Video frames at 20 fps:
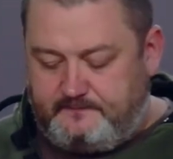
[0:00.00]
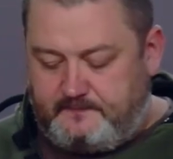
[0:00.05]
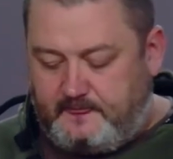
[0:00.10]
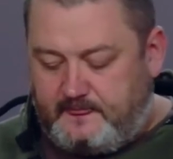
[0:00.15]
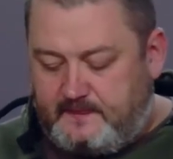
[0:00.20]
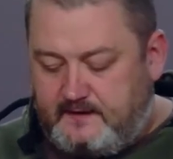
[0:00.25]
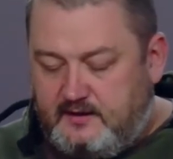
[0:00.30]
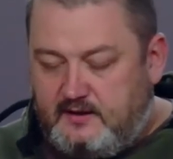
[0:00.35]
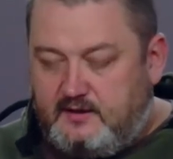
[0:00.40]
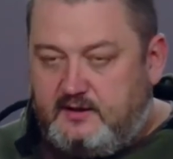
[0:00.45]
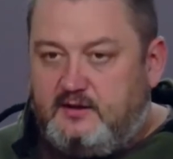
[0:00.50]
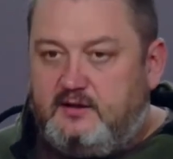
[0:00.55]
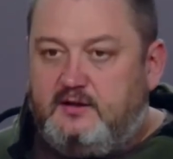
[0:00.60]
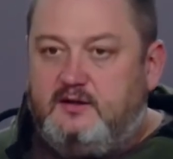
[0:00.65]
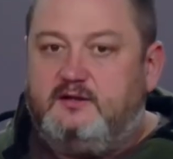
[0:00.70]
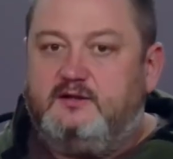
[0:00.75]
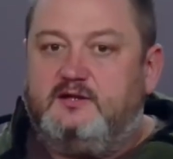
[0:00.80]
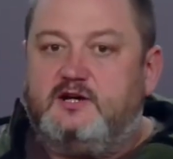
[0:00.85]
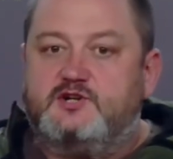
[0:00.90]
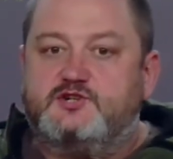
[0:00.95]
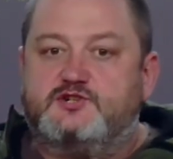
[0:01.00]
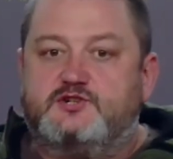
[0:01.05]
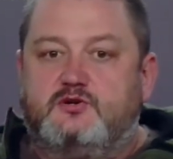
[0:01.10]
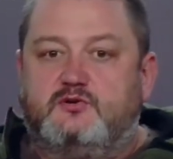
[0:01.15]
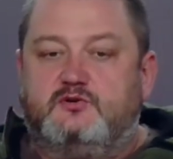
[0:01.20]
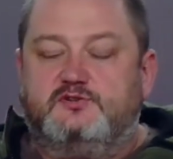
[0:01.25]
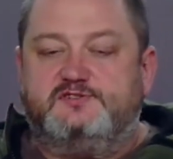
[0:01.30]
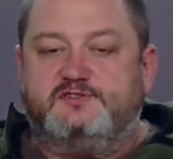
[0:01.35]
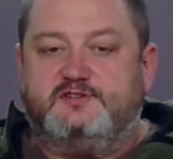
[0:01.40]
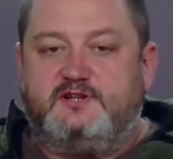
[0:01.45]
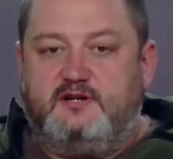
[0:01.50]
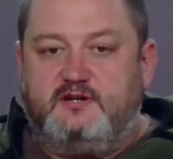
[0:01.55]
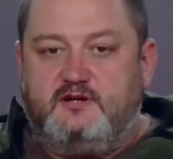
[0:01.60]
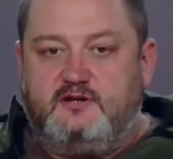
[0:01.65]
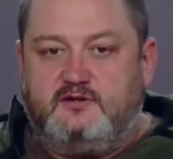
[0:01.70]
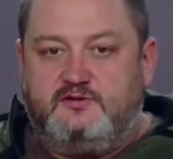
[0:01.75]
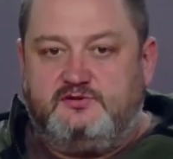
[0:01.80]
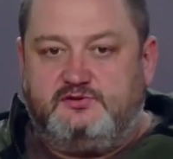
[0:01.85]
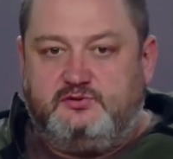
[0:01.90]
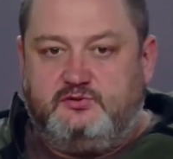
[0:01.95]
This is Ukraine Media
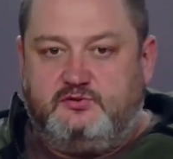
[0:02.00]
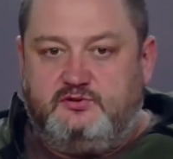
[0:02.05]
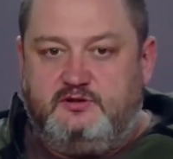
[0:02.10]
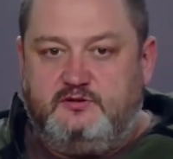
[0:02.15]
Center.